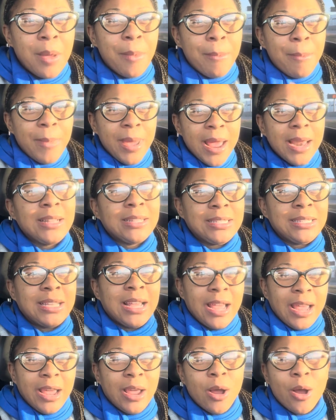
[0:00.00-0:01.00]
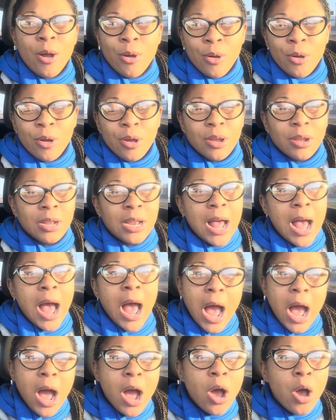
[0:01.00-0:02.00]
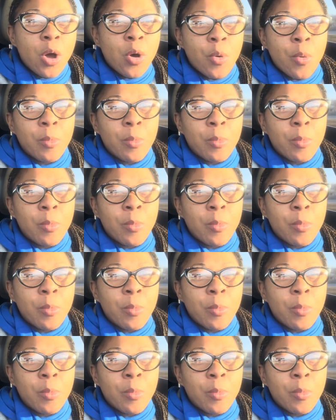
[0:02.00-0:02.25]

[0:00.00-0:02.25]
meditate on how